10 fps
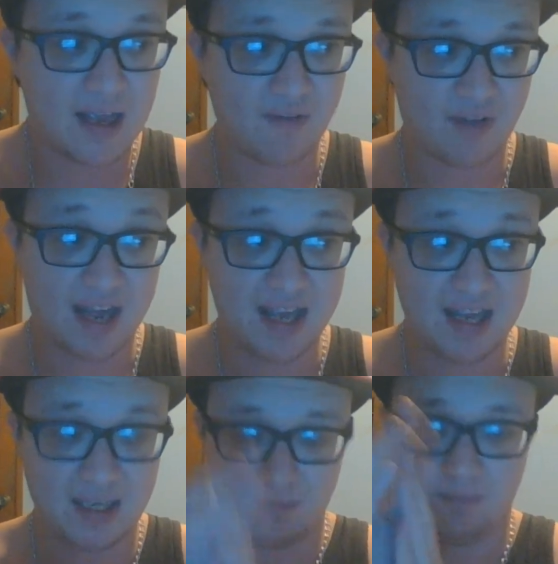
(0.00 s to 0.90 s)
if
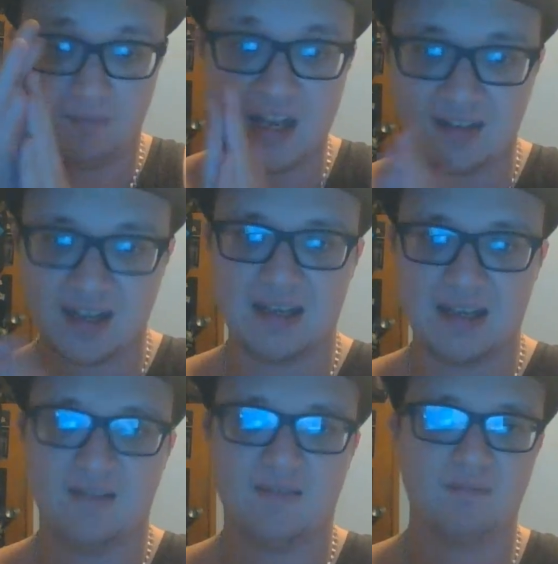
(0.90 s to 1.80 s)
I it's like
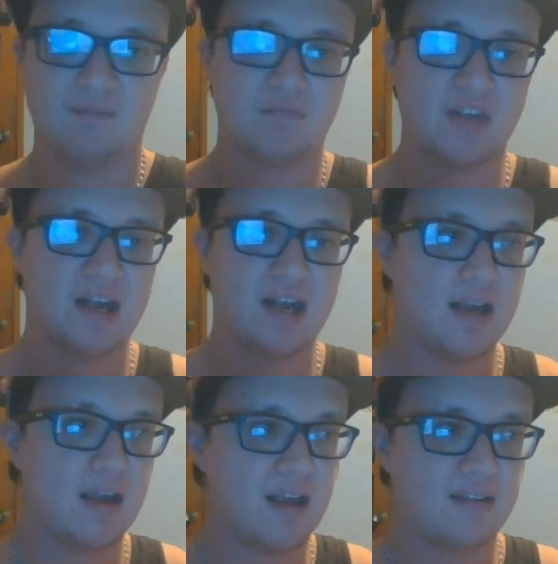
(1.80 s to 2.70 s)

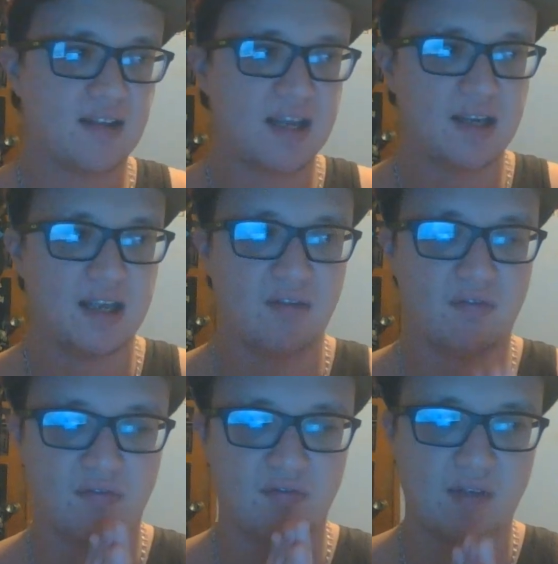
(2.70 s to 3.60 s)
it's like
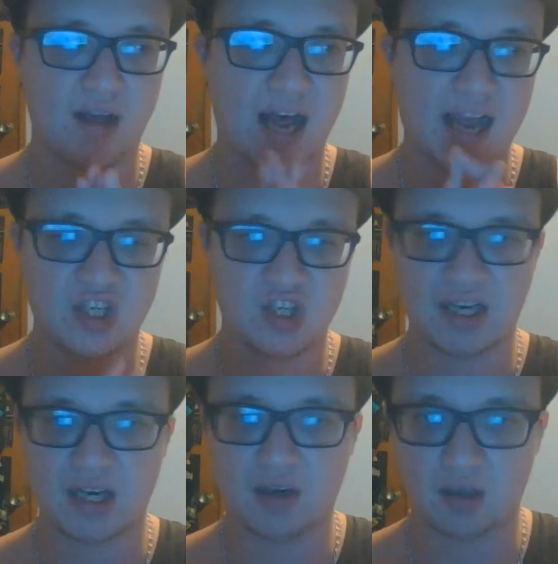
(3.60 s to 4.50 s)
if I
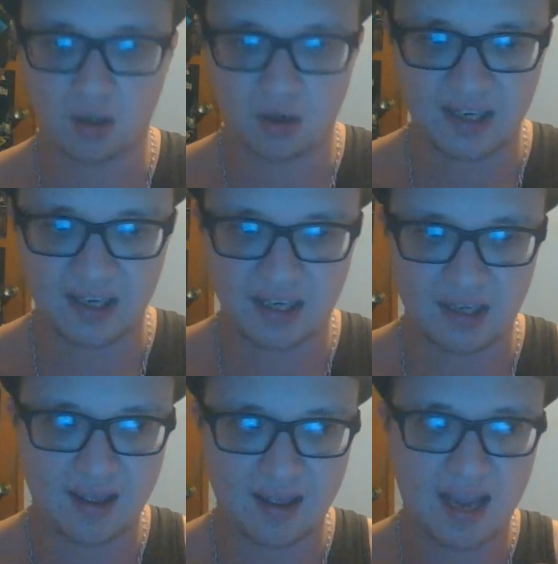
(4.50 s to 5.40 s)
check out Glory
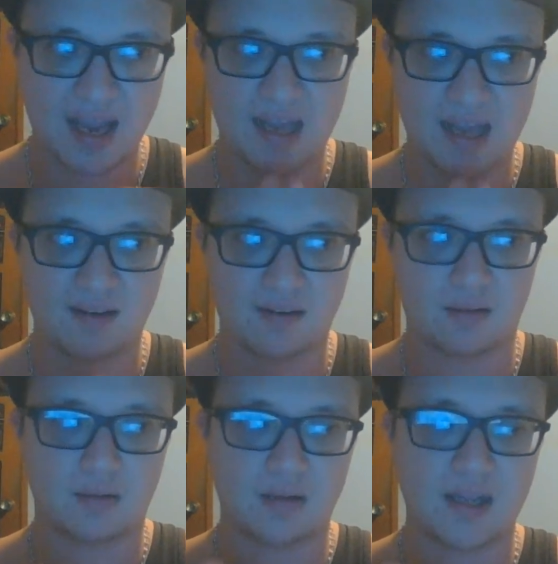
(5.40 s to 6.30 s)
and
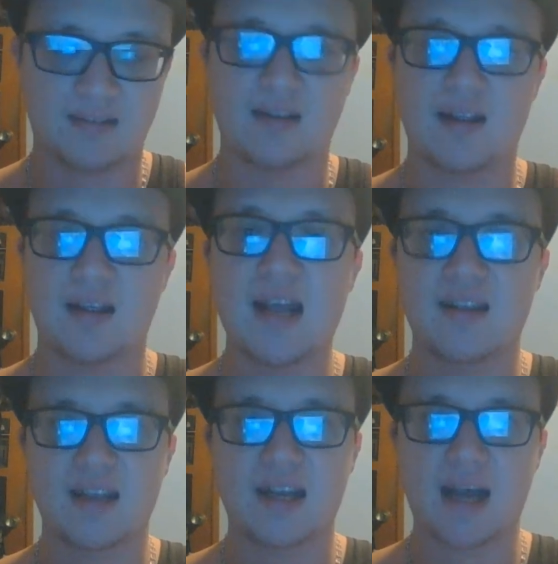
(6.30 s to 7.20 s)
it's
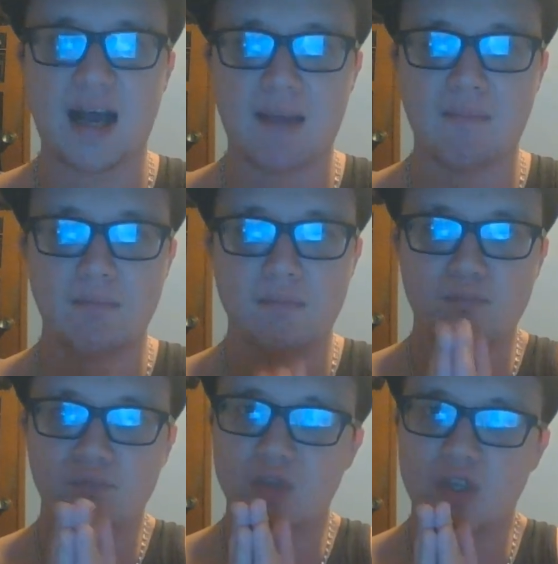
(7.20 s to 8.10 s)
it's like I'm
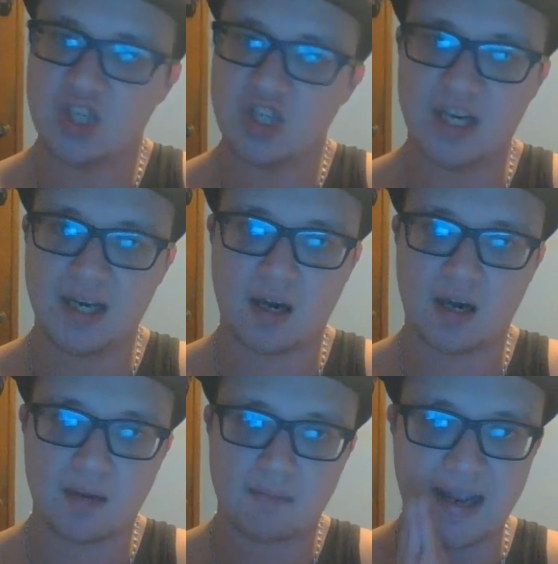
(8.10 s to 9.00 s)
cheating
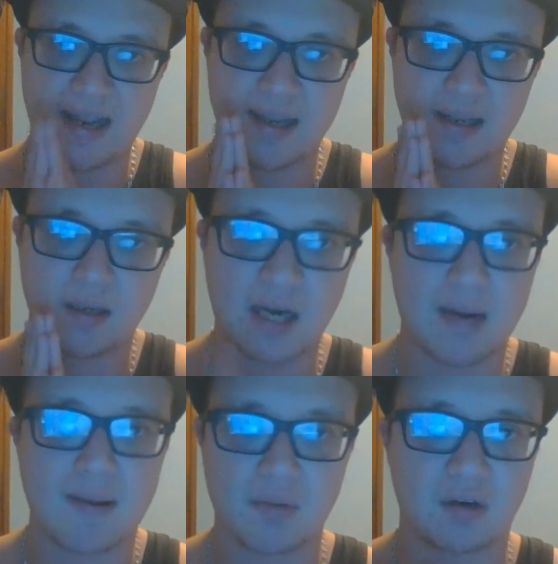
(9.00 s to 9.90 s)
on my
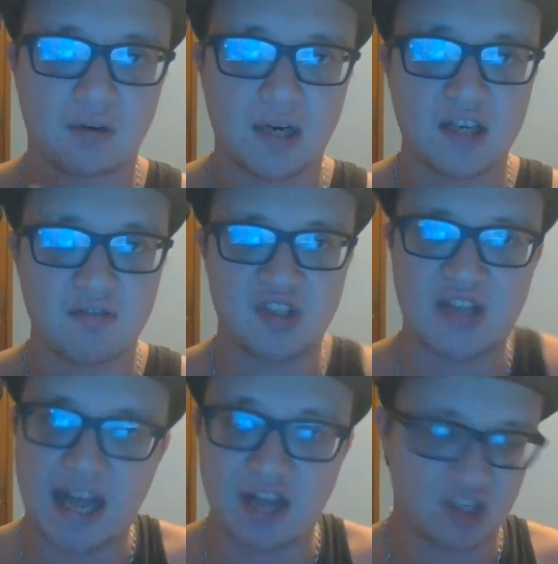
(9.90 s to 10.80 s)
comic book crush, which is
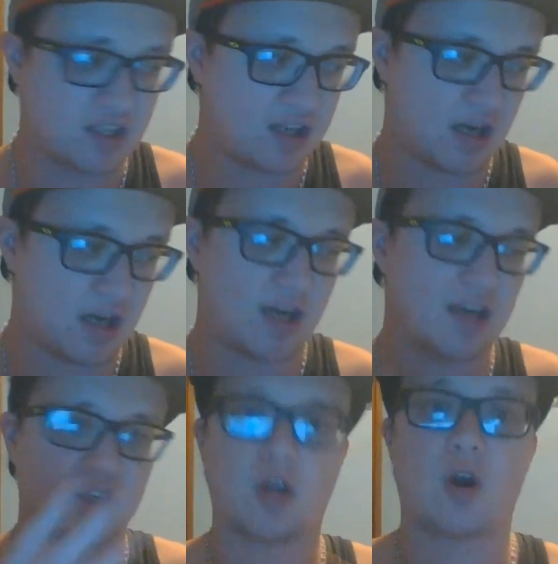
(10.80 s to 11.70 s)
Angela,
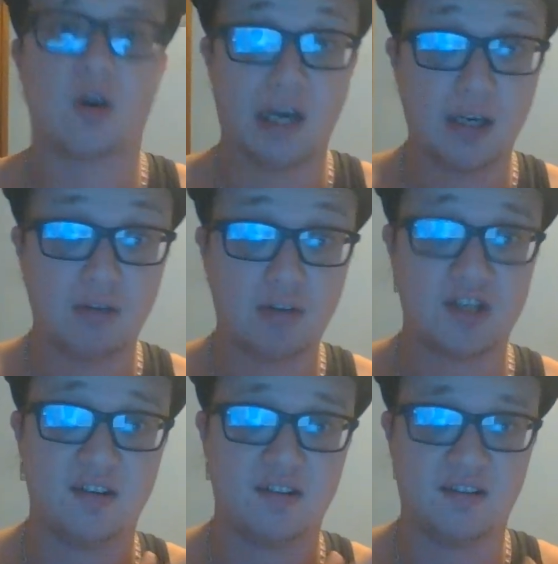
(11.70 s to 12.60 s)
on Glory,
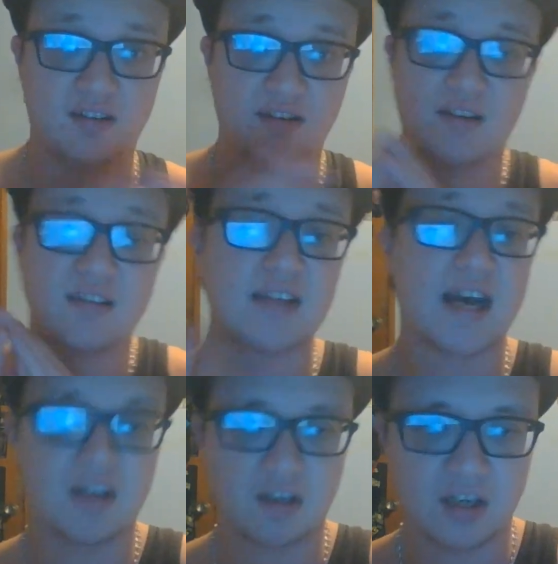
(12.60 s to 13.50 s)
which is
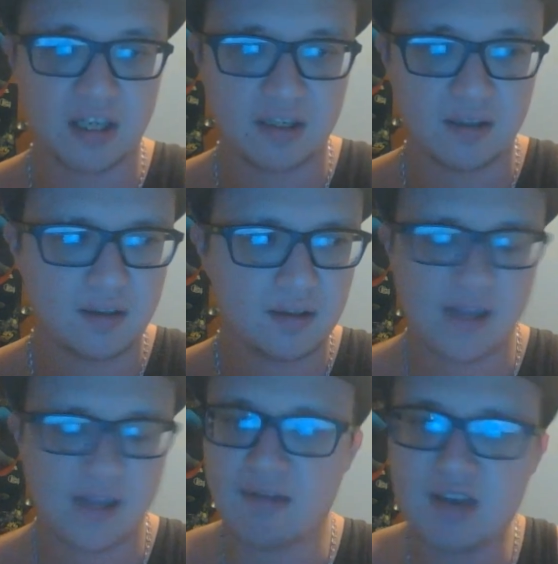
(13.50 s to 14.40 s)
not good.
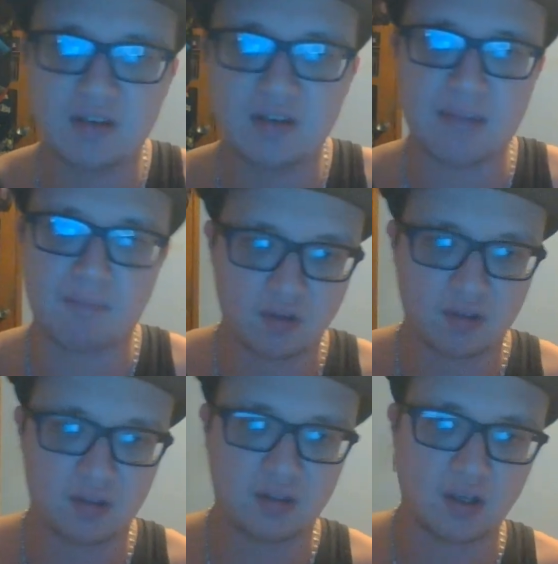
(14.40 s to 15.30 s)
Even though they both